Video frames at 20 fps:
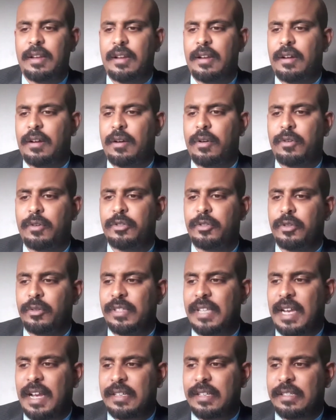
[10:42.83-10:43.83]
Also,
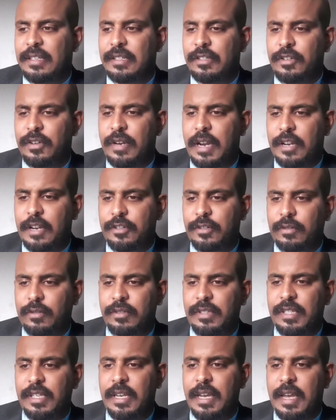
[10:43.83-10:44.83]
Task International,
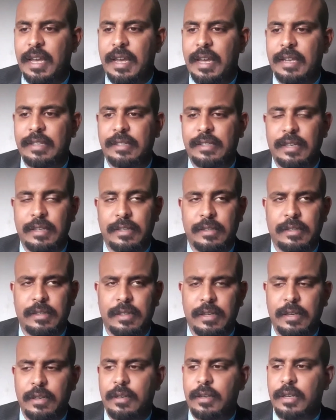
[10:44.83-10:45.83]

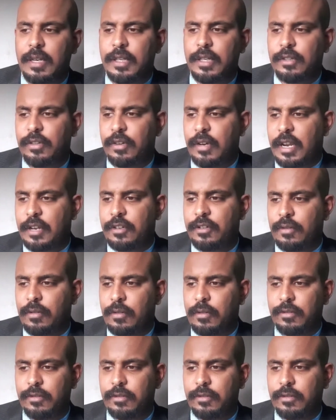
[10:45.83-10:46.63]
TASSC International,